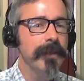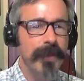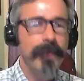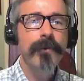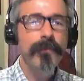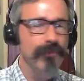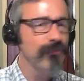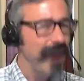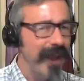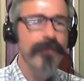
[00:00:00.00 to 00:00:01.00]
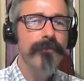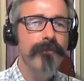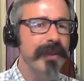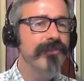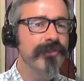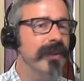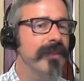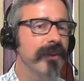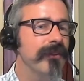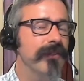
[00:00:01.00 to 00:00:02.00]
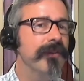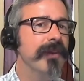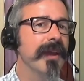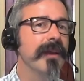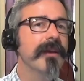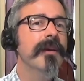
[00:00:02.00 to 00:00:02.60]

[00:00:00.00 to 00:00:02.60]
people would rather be doing their learning